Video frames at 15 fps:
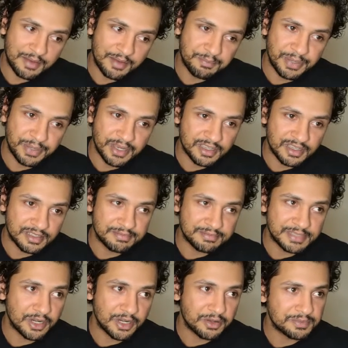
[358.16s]
But
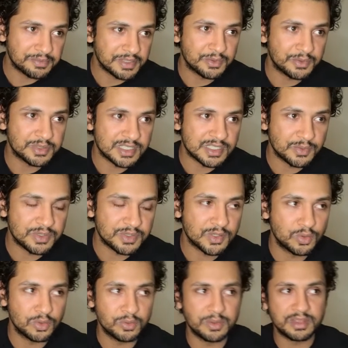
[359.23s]
you know, it was
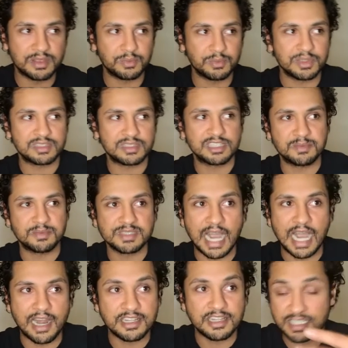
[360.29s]
cool with Tim's
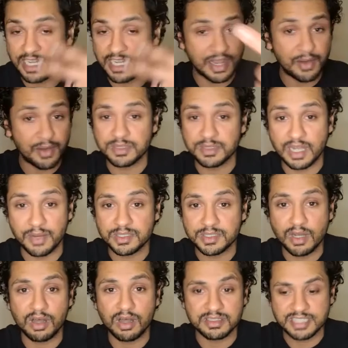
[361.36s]
guidance, and I would
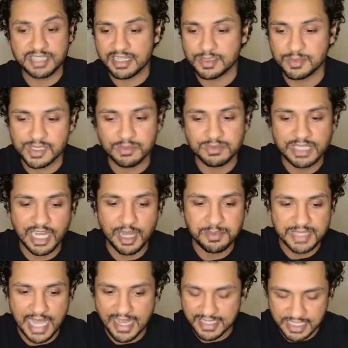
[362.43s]
call and text him sometimes,
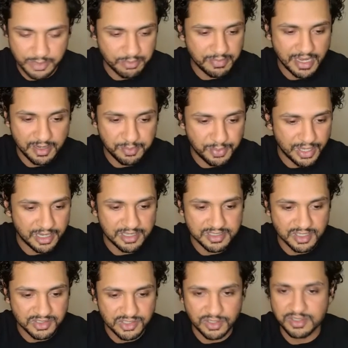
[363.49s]
ask him about opinions on
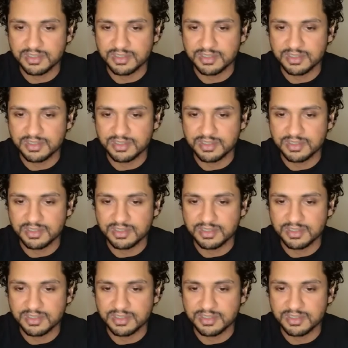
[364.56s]
certain